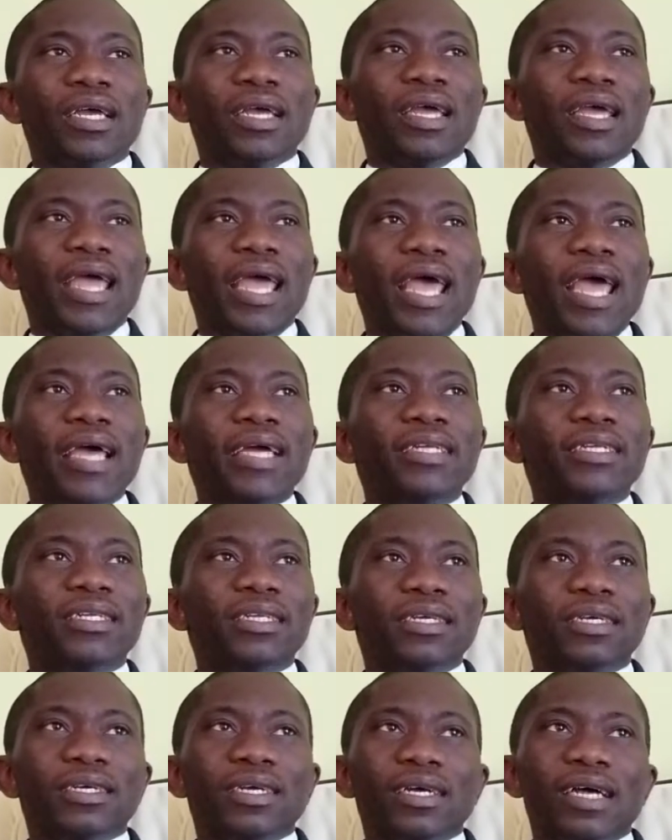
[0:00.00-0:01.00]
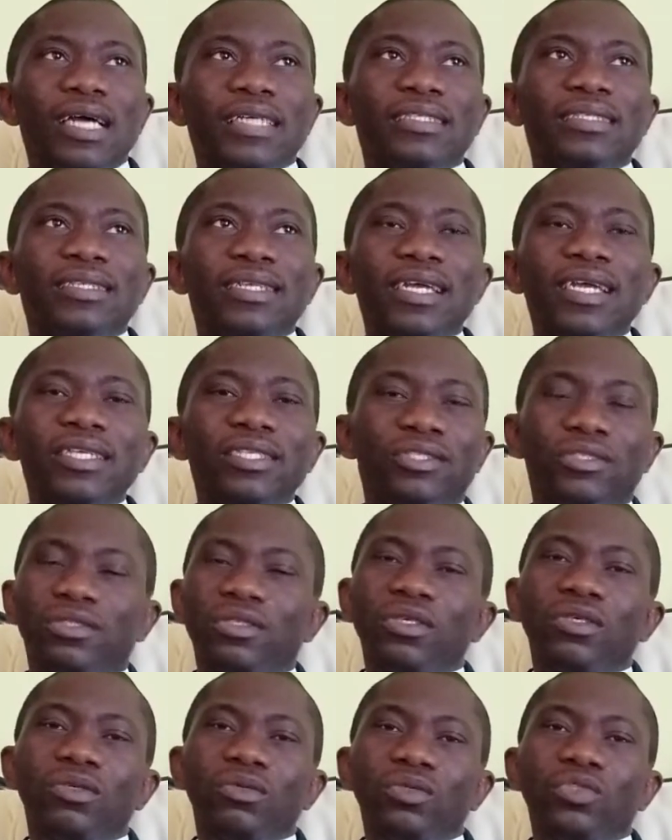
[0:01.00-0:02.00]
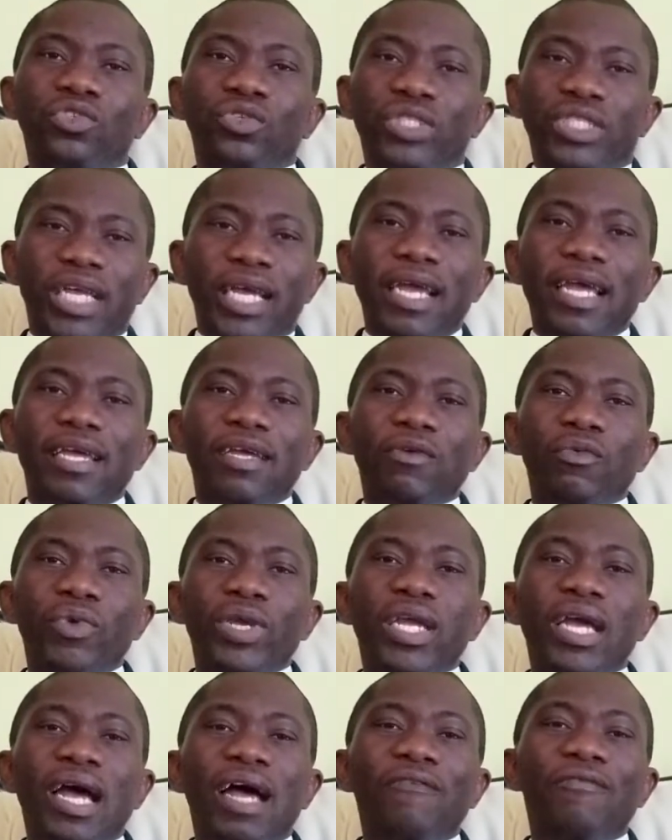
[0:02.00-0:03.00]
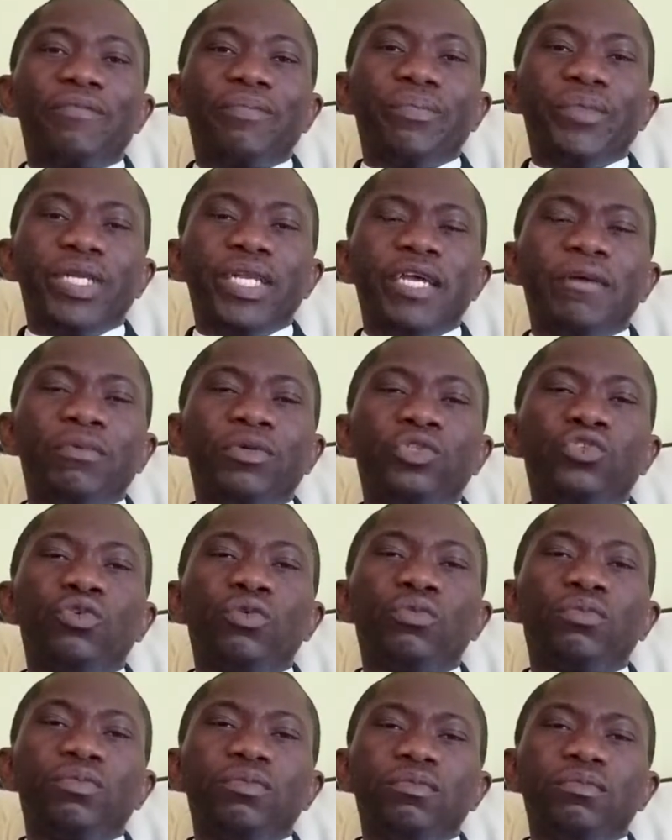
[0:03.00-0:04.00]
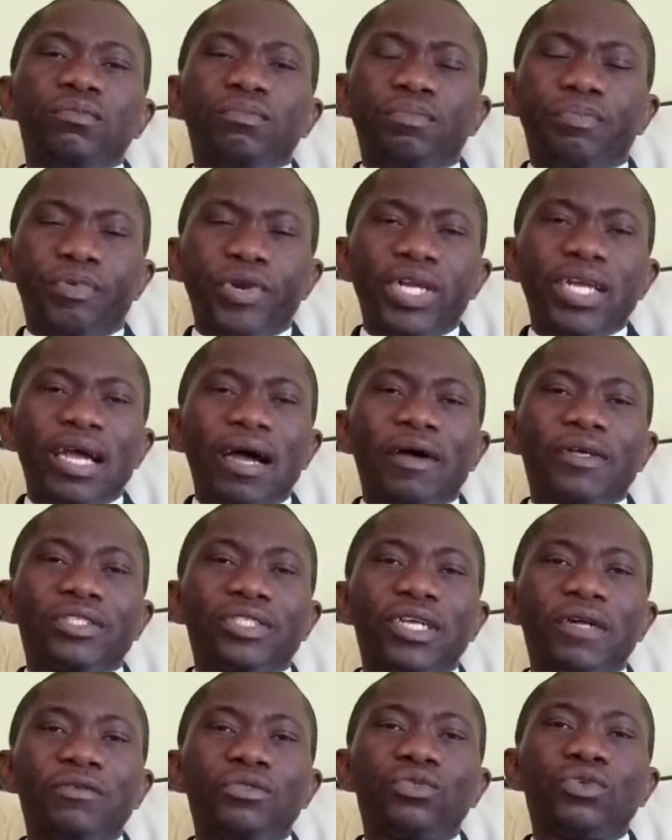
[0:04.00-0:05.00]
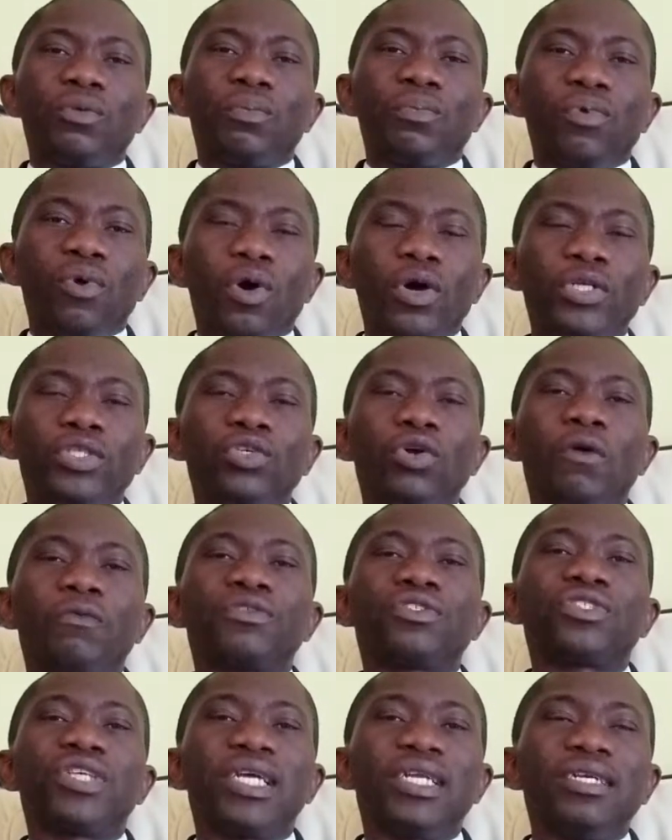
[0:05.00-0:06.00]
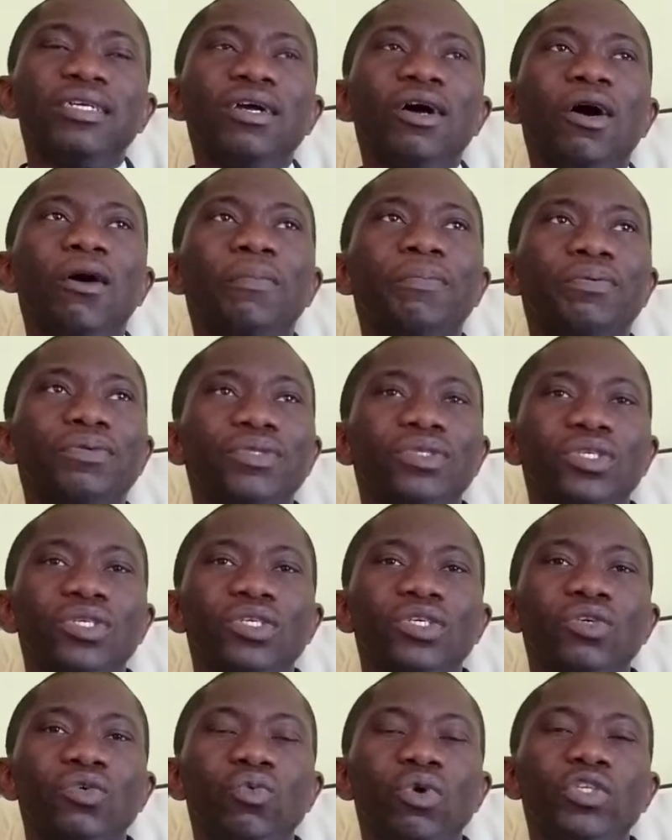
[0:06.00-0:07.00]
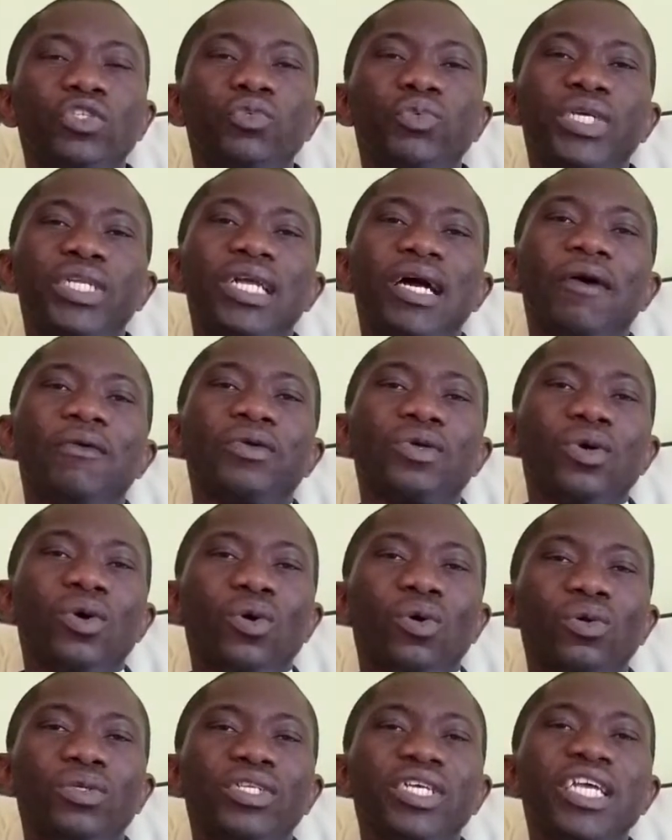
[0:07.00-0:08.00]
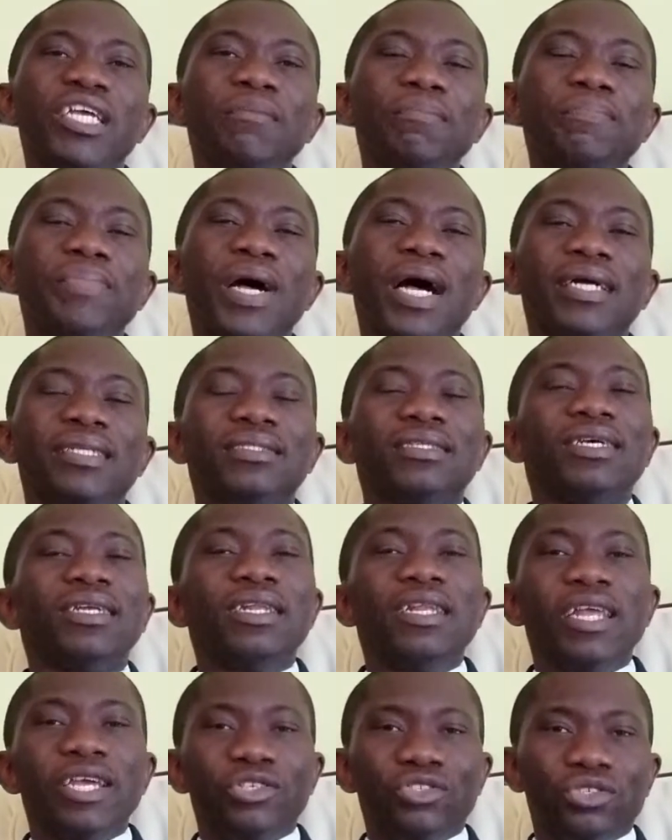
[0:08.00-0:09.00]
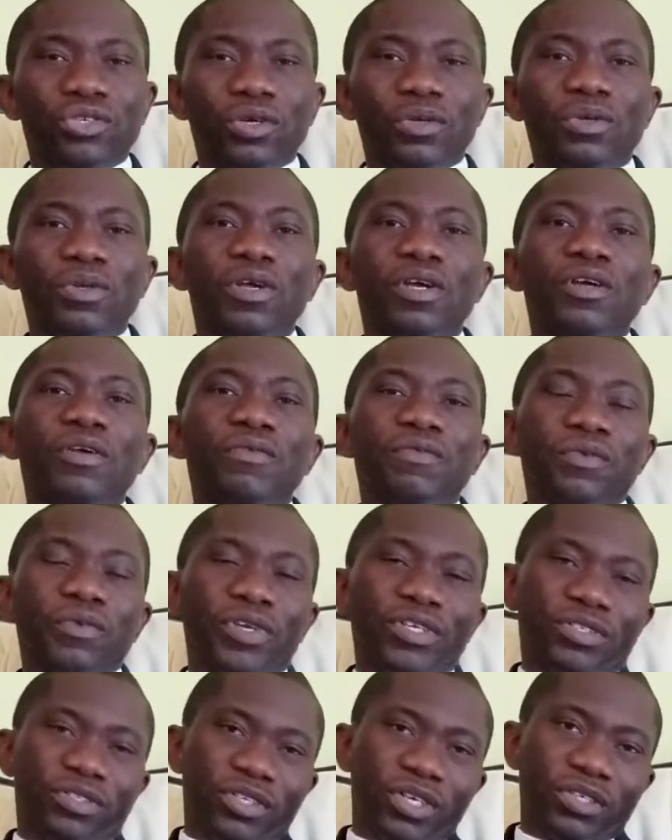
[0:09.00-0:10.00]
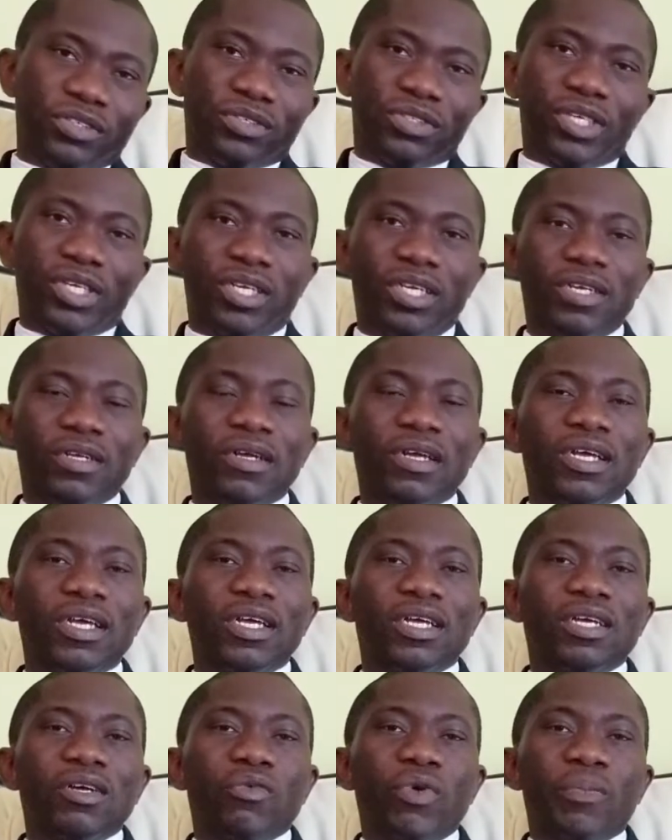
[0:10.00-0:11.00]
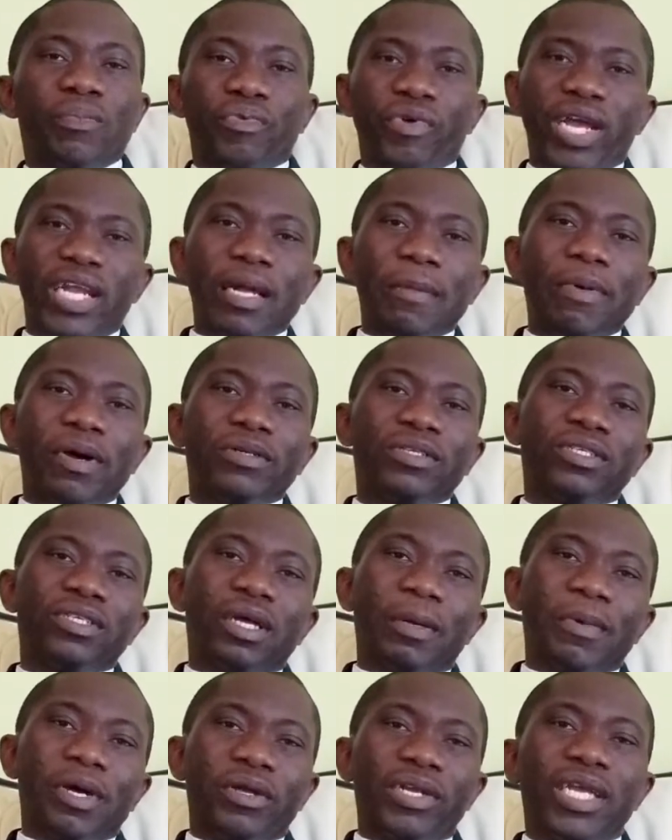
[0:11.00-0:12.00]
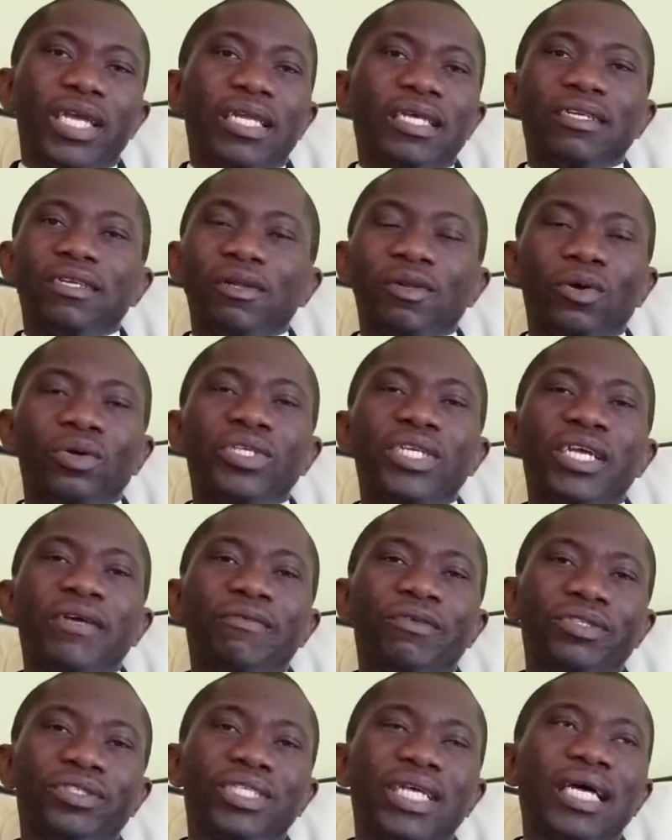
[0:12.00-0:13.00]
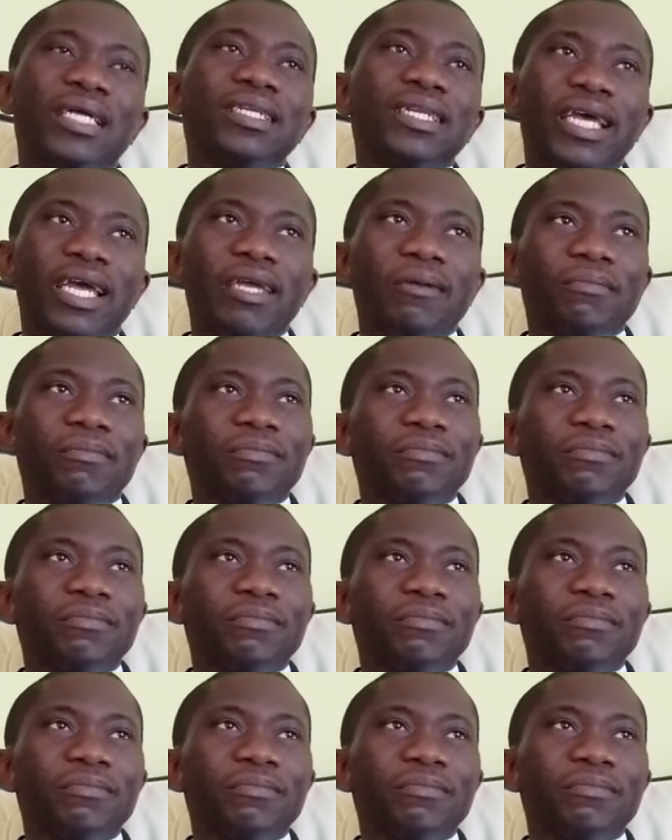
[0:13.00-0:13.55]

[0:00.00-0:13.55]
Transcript: And as it is today, we have been able to bring ourselves to a point of setting up what we now call Impact Nation 360. We prayed about it and the Lord gave us that name.